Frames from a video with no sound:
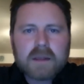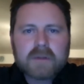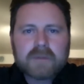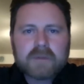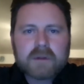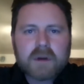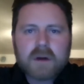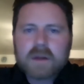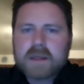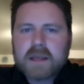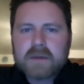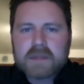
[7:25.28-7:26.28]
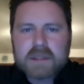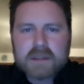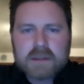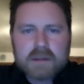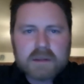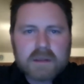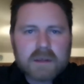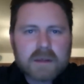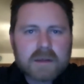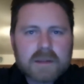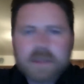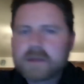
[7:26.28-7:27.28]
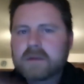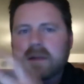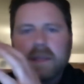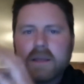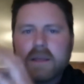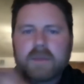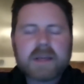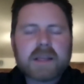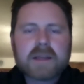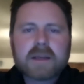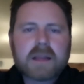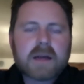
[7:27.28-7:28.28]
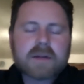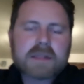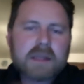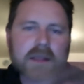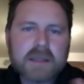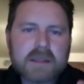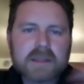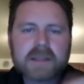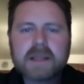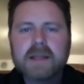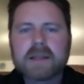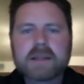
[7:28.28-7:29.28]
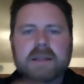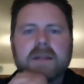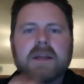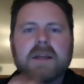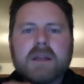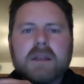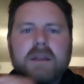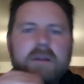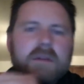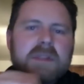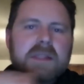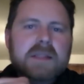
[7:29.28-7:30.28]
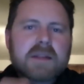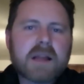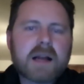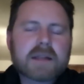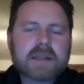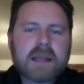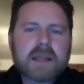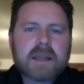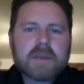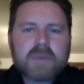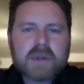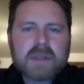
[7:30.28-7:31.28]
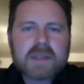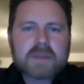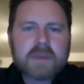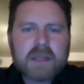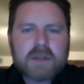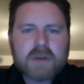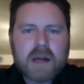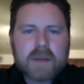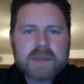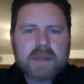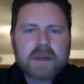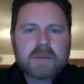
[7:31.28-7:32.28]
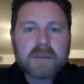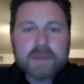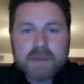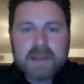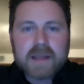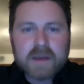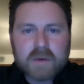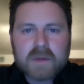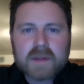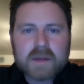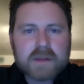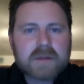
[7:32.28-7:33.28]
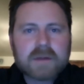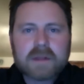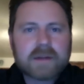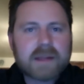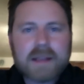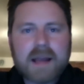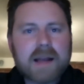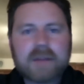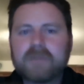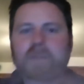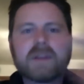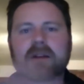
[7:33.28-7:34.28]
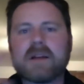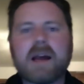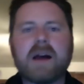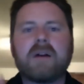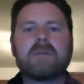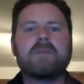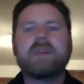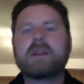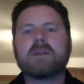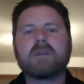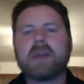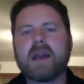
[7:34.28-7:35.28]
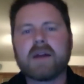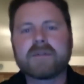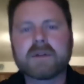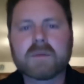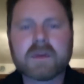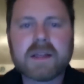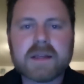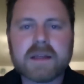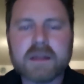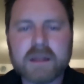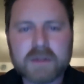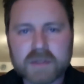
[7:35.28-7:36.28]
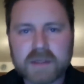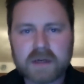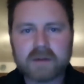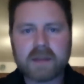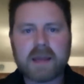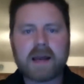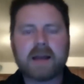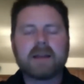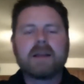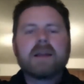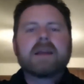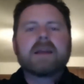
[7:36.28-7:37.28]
If Harley Davidson, Suzuki, anybody, Kawasaki says, use this Loctite and put this many drops on, believe me, they know what they're doing. They got it figured out. We don't have to re engineer that.